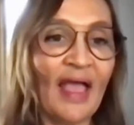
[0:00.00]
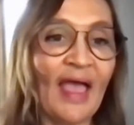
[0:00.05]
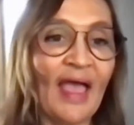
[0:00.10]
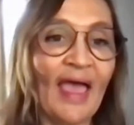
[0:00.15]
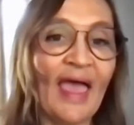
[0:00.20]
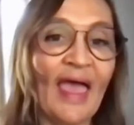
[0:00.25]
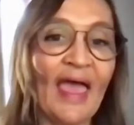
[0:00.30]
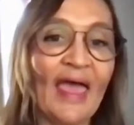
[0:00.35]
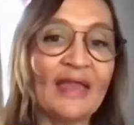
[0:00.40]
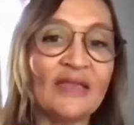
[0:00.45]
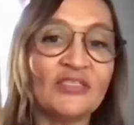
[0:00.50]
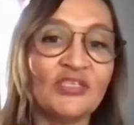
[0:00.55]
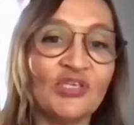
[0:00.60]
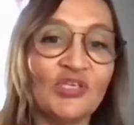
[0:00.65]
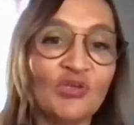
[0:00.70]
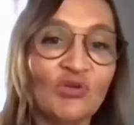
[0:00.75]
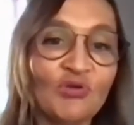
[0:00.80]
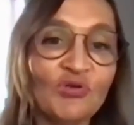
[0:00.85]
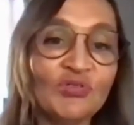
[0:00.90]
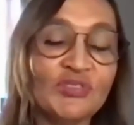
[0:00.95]
And to
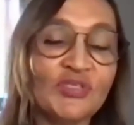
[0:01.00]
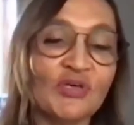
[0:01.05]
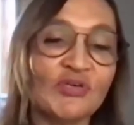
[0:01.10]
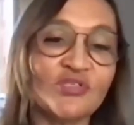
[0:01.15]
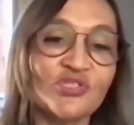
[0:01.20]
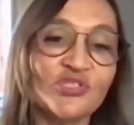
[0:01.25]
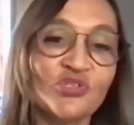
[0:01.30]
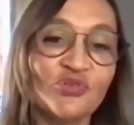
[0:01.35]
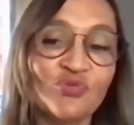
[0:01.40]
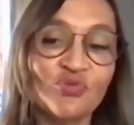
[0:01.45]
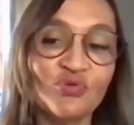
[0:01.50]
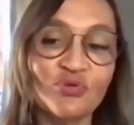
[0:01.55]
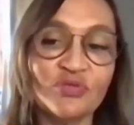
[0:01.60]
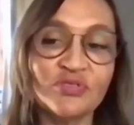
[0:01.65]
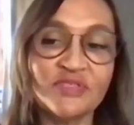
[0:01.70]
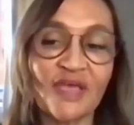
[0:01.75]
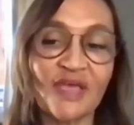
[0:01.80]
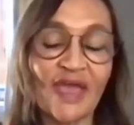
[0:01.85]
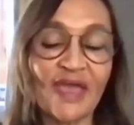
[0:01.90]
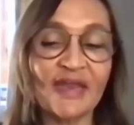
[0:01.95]
use those
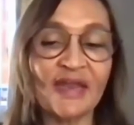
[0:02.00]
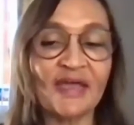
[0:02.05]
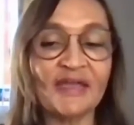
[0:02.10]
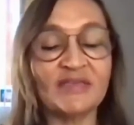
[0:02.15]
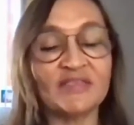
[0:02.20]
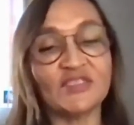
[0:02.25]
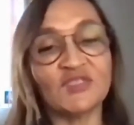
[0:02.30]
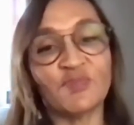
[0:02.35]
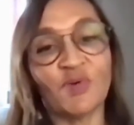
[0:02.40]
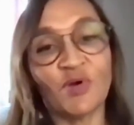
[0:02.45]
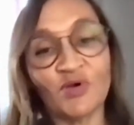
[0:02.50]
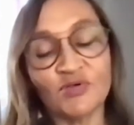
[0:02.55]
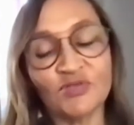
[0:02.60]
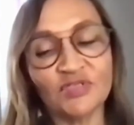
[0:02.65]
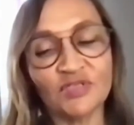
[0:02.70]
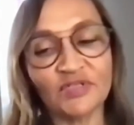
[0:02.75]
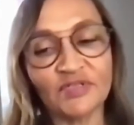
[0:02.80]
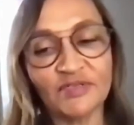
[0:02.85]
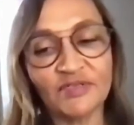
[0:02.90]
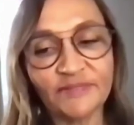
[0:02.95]
tools at our
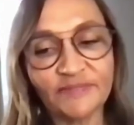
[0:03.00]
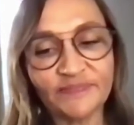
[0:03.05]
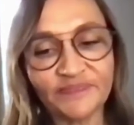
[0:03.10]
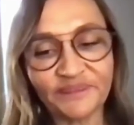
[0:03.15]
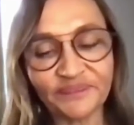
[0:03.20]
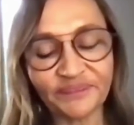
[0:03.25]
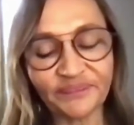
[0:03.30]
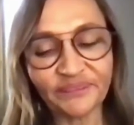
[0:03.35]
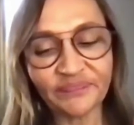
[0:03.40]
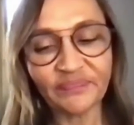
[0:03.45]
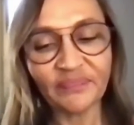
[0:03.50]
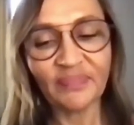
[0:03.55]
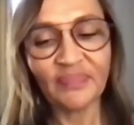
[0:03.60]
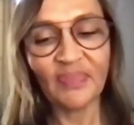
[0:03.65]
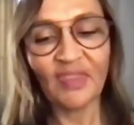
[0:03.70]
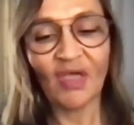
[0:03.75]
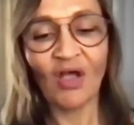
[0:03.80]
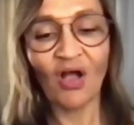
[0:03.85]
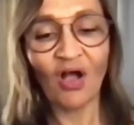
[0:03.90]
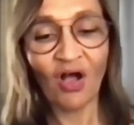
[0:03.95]
disposal
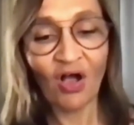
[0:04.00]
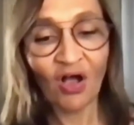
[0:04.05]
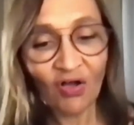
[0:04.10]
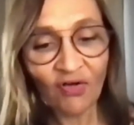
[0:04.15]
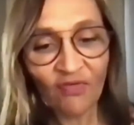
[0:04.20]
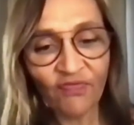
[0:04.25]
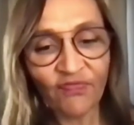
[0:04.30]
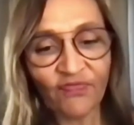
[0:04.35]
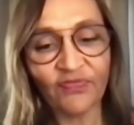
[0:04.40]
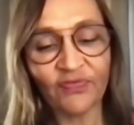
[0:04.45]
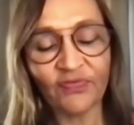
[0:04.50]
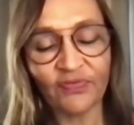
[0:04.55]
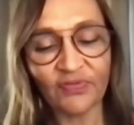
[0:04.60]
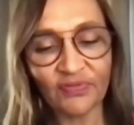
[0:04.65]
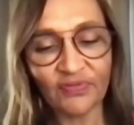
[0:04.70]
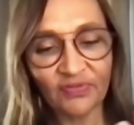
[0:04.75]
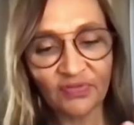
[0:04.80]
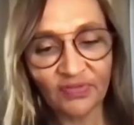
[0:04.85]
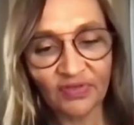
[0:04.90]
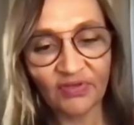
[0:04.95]
of
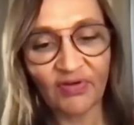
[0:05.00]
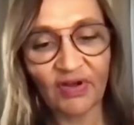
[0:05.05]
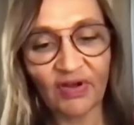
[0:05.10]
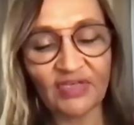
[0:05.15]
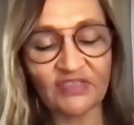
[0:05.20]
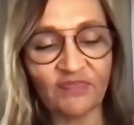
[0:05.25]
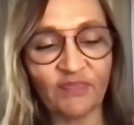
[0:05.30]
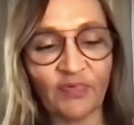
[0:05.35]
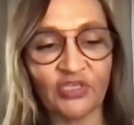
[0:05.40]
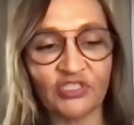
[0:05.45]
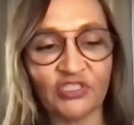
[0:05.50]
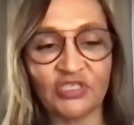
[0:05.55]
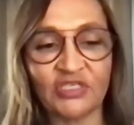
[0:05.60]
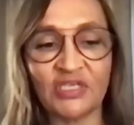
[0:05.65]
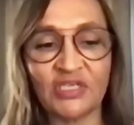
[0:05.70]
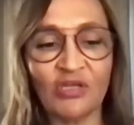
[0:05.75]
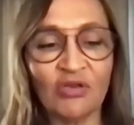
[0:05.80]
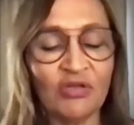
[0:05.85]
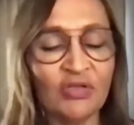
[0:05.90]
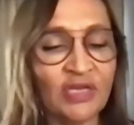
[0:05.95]
the creative project,
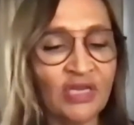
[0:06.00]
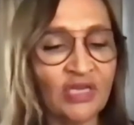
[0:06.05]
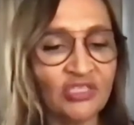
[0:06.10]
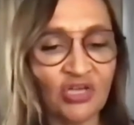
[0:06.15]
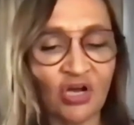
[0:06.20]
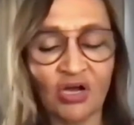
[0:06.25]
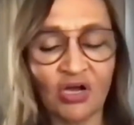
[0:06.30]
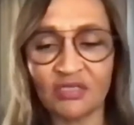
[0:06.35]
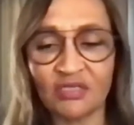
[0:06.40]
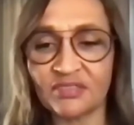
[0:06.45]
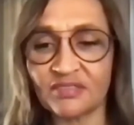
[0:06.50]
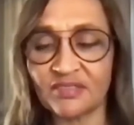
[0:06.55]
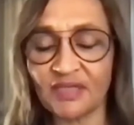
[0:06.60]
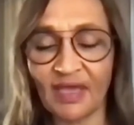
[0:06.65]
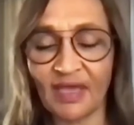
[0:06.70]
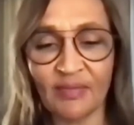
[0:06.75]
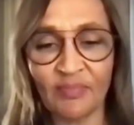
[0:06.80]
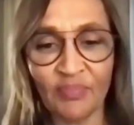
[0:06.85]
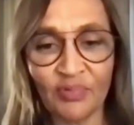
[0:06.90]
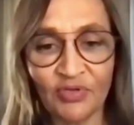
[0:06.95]
including dance
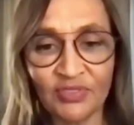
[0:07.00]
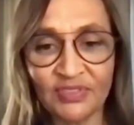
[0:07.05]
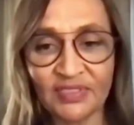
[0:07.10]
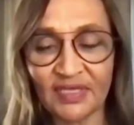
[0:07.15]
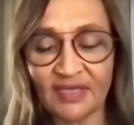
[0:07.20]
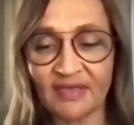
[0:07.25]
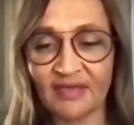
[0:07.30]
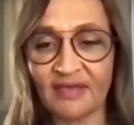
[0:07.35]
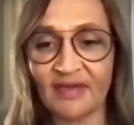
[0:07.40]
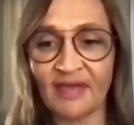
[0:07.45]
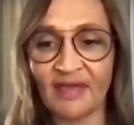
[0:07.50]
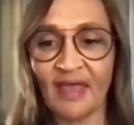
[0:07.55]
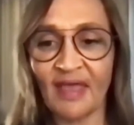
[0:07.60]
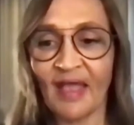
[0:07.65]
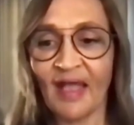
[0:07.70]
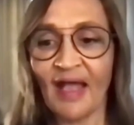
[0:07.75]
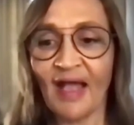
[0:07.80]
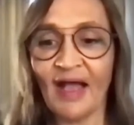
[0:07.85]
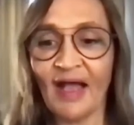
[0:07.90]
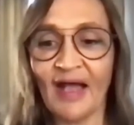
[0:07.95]
and music,
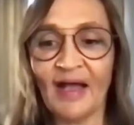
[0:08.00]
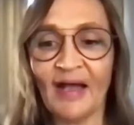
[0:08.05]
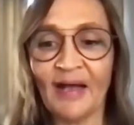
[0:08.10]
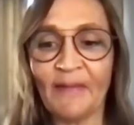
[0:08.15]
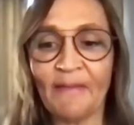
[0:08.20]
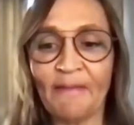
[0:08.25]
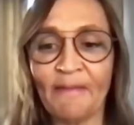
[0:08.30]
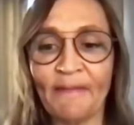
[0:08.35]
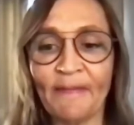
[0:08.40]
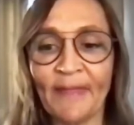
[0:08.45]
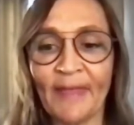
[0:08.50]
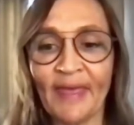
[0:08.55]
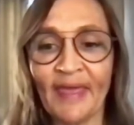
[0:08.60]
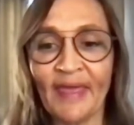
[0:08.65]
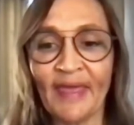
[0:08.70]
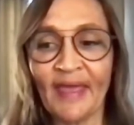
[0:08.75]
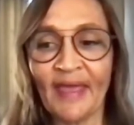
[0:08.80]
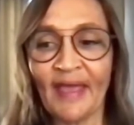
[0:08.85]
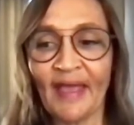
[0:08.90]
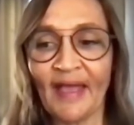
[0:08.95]

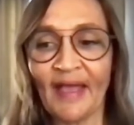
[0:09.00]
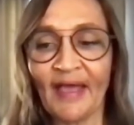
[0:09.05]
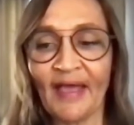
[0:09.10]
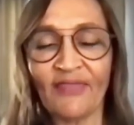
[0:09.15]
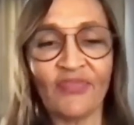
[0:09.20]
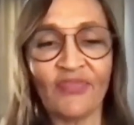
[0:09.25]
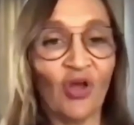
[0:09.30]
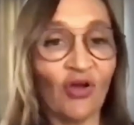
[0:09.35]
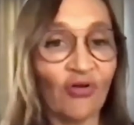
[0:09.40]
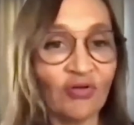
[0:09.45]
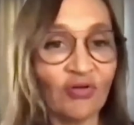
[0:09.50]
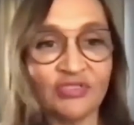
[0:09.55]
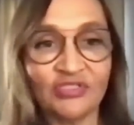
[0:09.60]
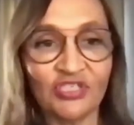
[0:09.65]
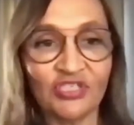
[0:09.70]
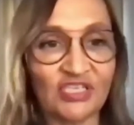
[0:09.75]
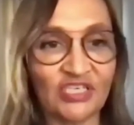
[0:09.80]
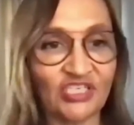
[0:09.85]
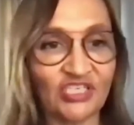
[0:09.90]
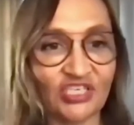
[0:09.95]
the oral
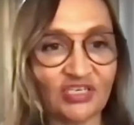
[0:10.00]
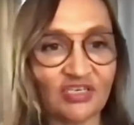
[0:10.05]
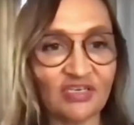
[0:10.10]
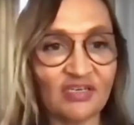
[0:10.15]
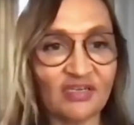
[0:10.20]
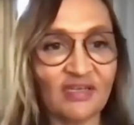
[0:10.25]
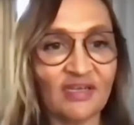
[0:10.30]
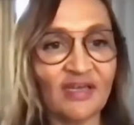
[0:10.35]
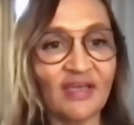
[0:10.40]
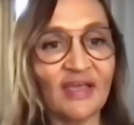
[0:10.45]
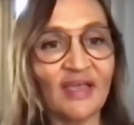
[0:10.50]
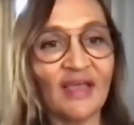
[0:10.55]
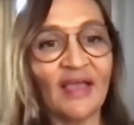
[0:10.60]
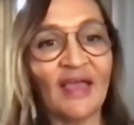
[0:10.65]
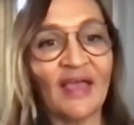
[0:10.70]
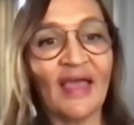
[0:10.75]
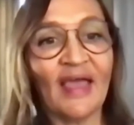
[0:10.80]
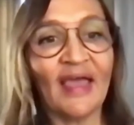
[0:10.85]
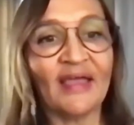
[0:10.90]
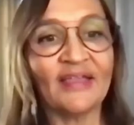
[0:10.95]
tradition,
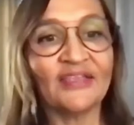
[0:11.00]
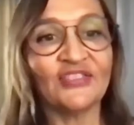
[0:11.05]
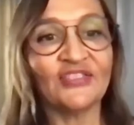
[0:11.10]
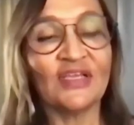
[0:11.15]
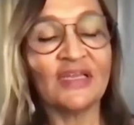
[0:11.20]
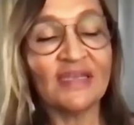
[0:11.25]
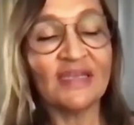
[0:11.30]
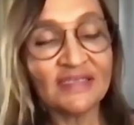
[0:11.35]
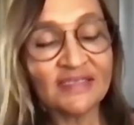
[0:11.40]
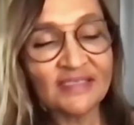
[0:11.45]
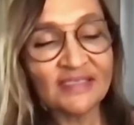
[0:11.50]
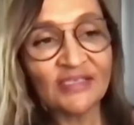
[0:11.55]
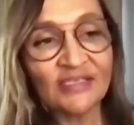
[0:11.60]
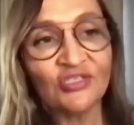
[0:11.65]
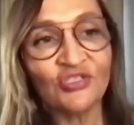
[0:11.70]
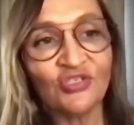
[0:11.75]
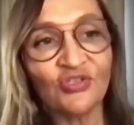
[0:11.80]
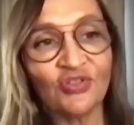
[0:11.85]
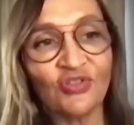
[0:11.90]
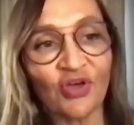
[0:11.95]
to
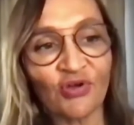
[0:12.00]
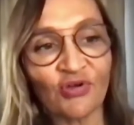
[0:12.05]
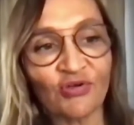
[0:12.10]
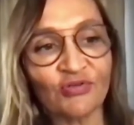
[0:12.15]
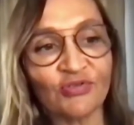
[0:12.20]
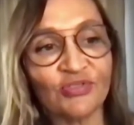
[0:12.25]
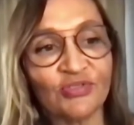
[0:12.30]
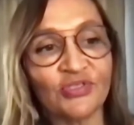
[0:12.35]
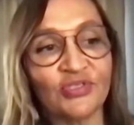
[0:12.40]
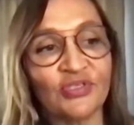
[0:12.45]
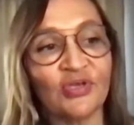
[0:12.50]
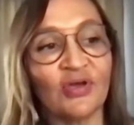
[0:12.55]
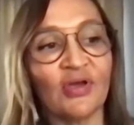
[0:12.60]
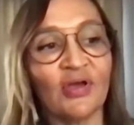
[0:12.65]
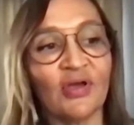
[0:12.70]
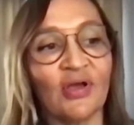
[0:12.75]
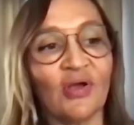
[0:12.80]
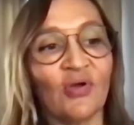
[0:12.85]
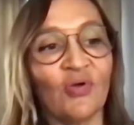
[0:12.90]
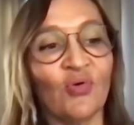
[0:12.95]
listen to those
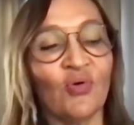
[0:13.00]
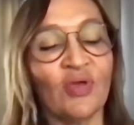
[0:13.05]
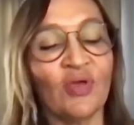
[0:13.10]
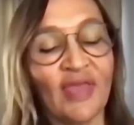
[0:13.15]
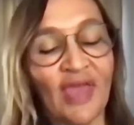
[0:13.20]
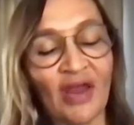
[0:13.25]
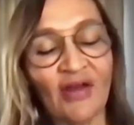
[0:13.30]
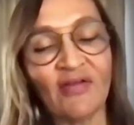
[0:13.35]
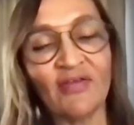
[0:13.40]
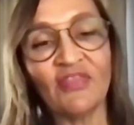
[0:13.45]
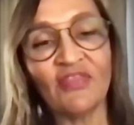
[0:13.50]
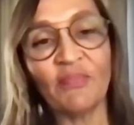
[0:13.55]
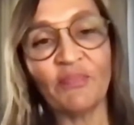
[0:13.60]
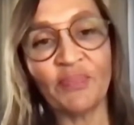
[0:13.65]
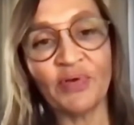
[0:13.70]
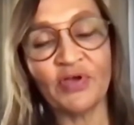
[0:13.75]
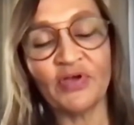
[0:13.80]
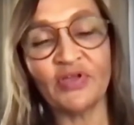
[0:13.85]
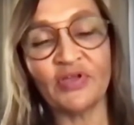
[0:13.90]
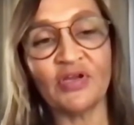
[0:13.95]
who carry the
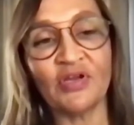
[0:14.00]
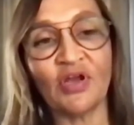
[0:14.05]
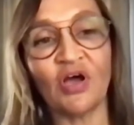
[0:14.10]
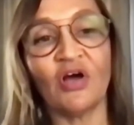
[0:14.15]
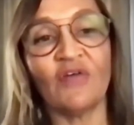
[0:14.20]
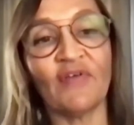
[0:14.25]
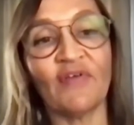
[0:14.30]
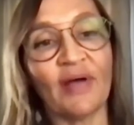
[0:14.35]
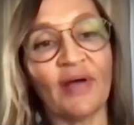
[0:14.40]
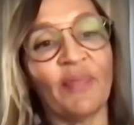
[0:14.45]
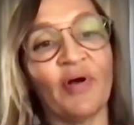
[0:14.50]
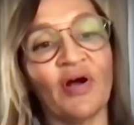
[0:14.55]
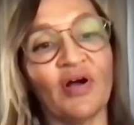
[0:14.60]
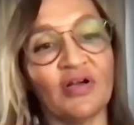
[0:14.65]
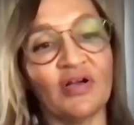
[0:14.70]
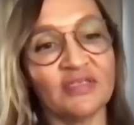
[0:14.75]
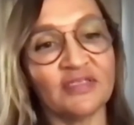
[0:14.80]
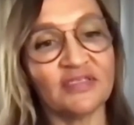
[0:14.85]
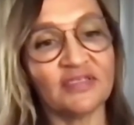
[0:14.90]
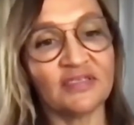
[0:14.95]
burden of our
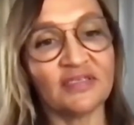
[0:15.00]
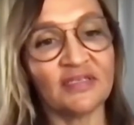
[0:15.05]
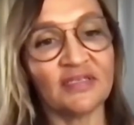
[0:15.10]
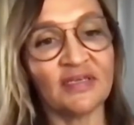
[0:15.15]
past.